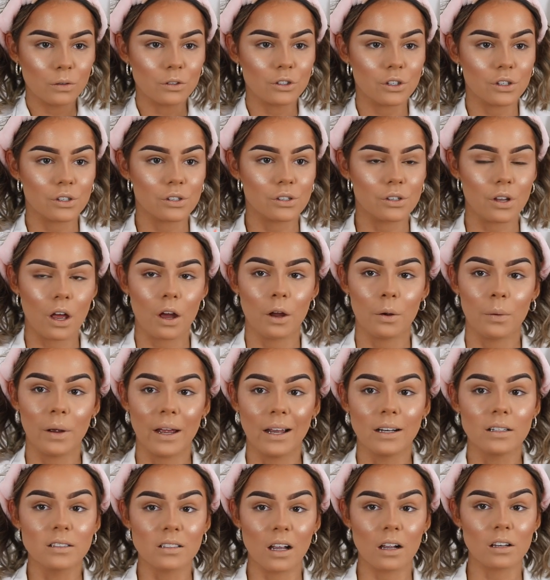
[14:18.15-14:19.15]
just so
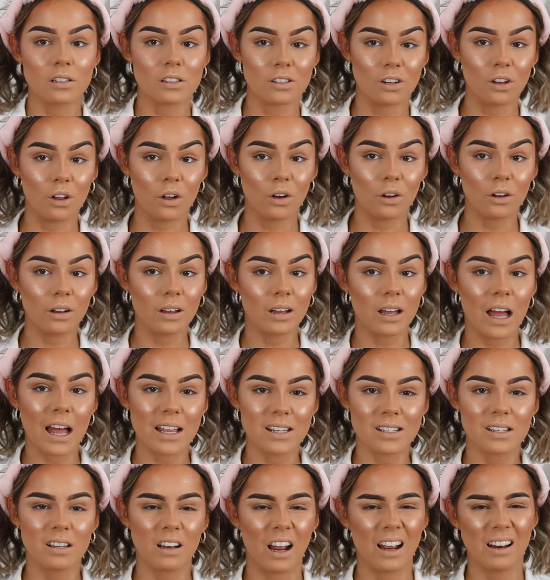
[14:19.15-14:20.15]
it does look
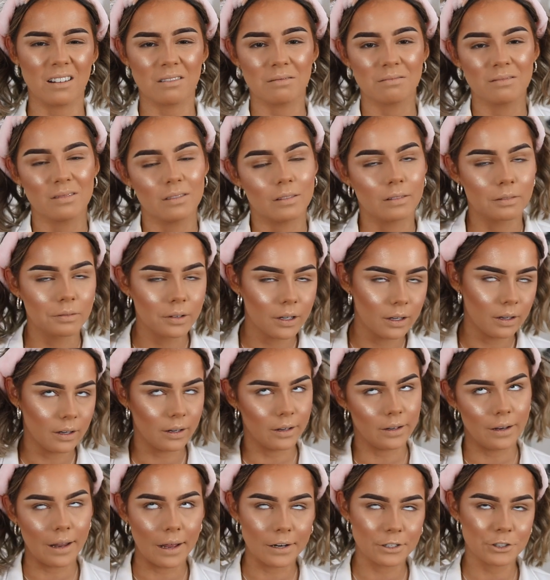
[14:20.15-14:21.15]
as like
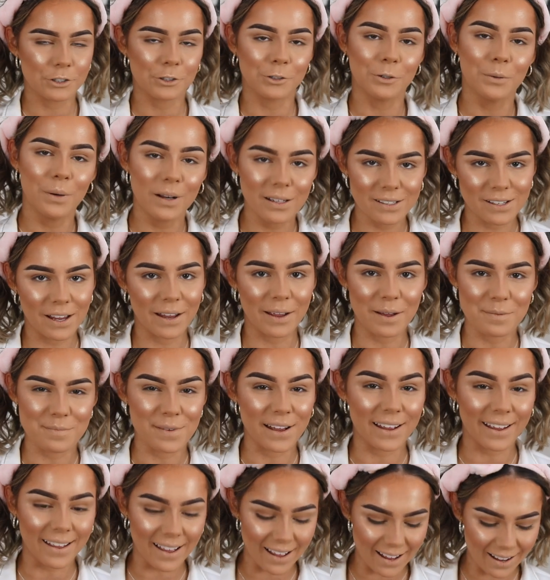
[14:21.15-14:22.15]
natural as I can
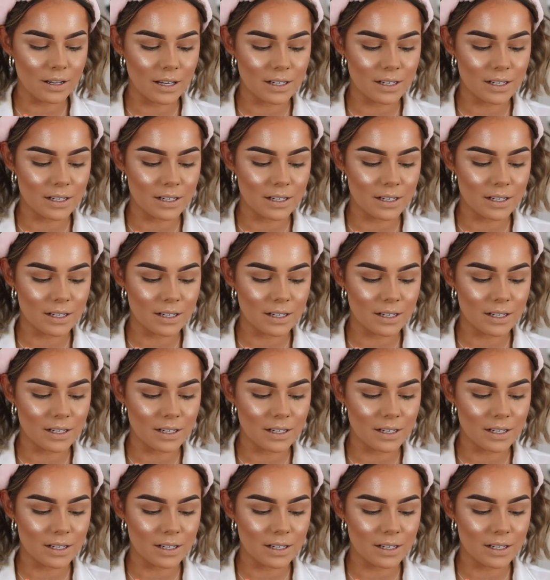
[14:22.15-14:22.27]
make it.